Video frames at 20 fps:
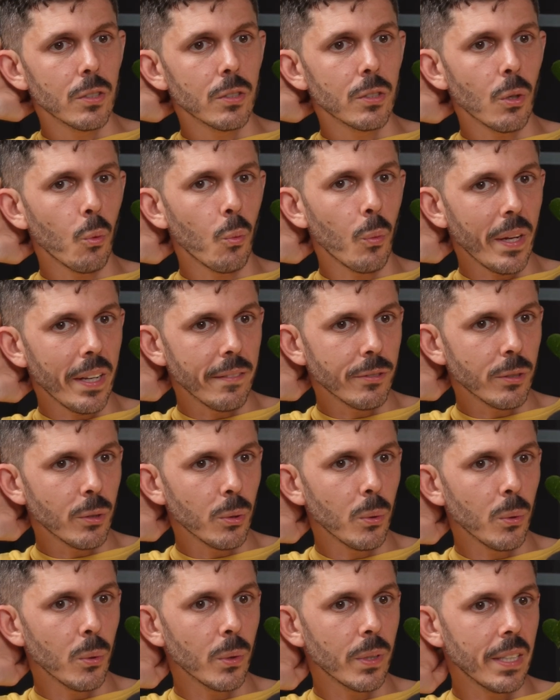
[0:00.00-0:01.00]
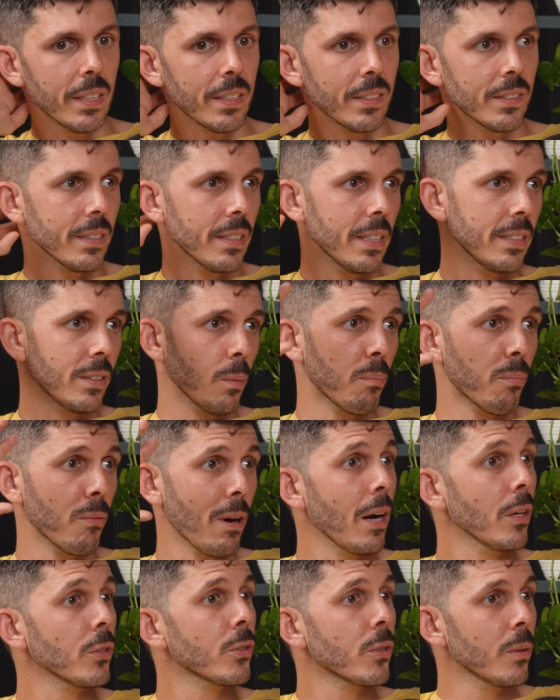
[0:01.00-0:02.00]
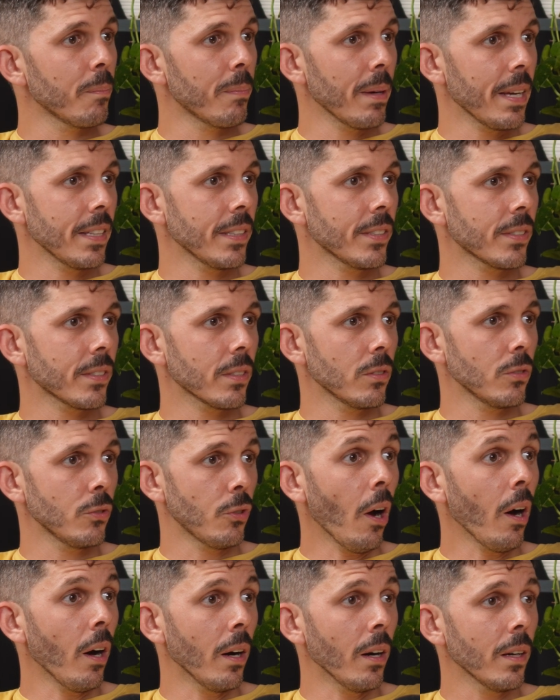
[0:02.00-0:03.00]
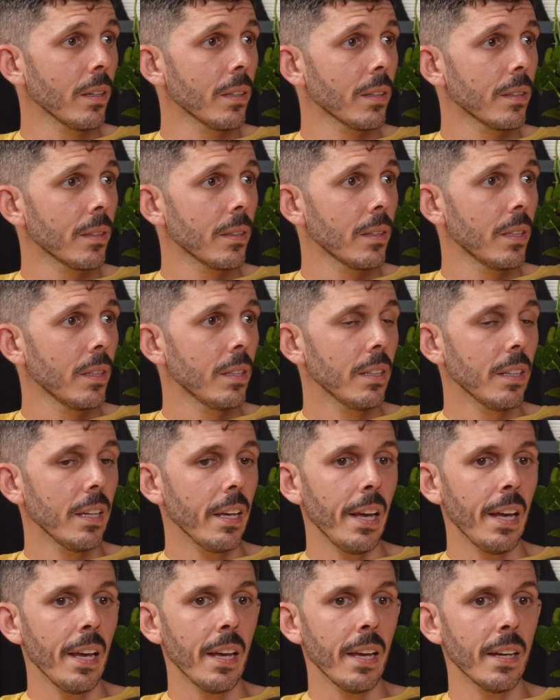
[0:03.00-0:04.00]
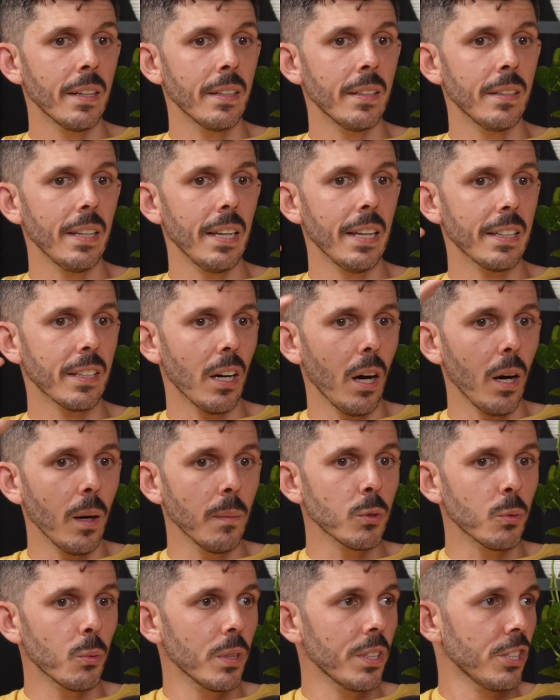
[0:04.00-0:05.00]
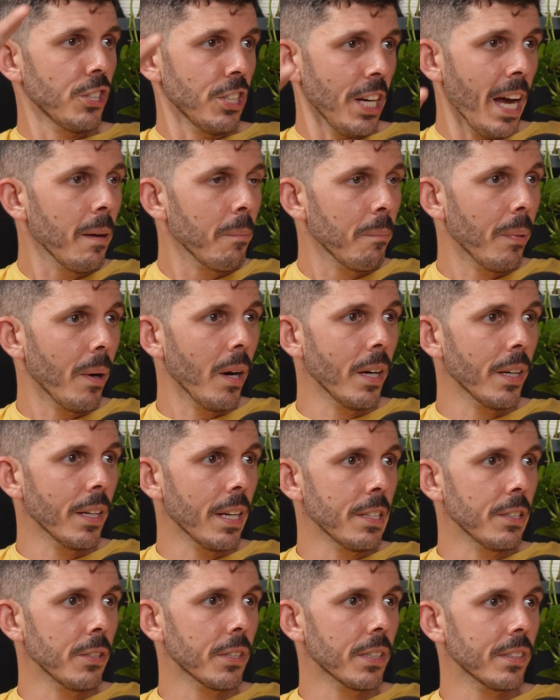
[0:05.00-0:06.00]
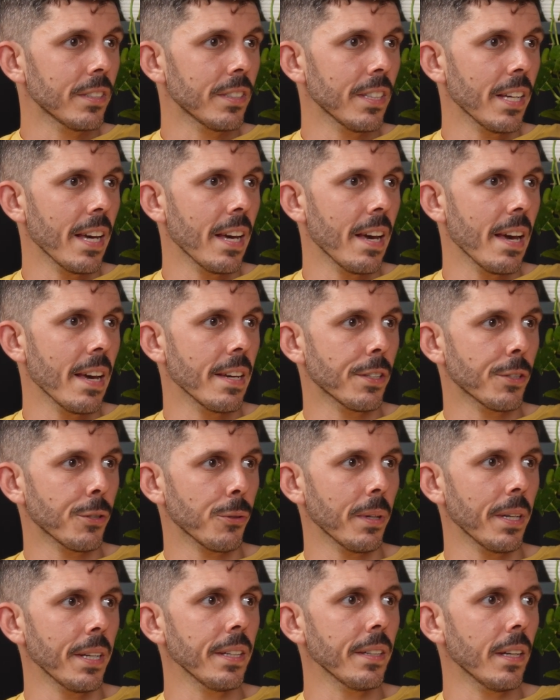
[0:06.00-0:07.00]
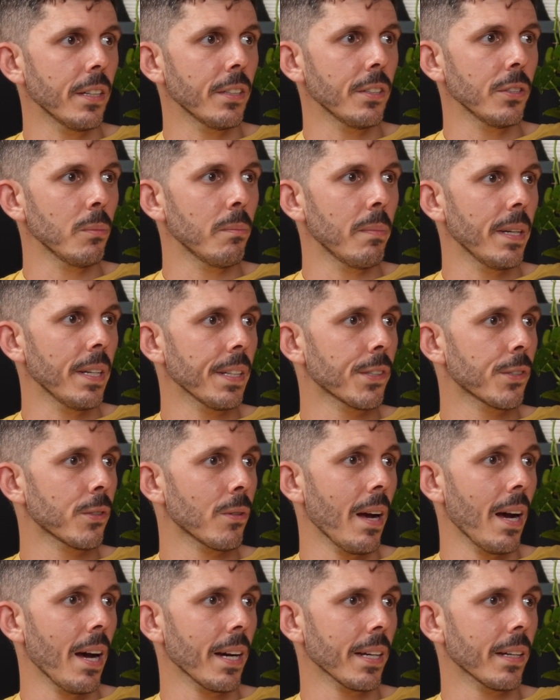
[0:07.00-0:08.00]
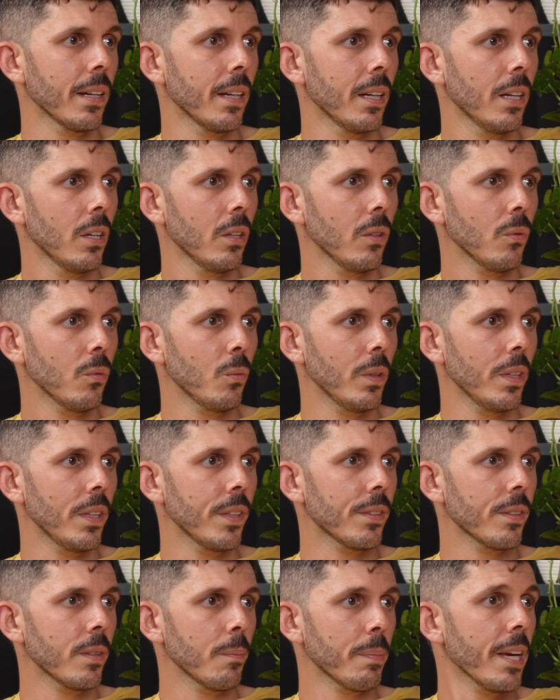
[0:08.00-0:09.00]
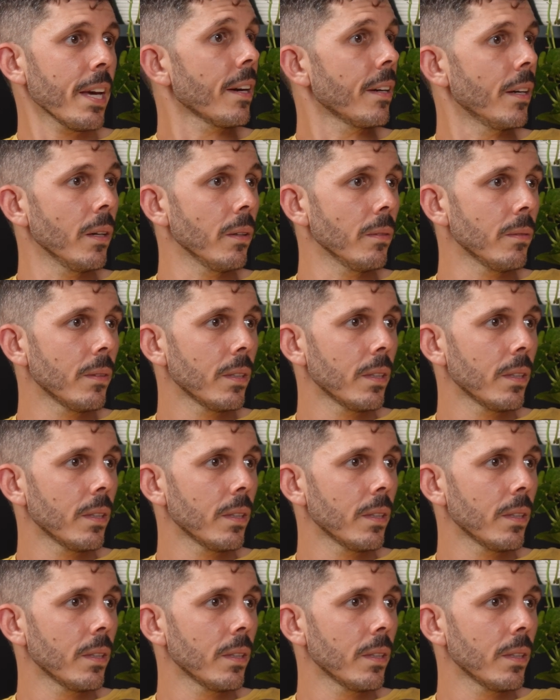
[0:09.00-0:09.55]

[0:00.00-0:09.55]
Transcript: Wave Tool is a browser-based DAW, and it comes with a chatbot, and you could say, hey, create a new MIDI track with the piano,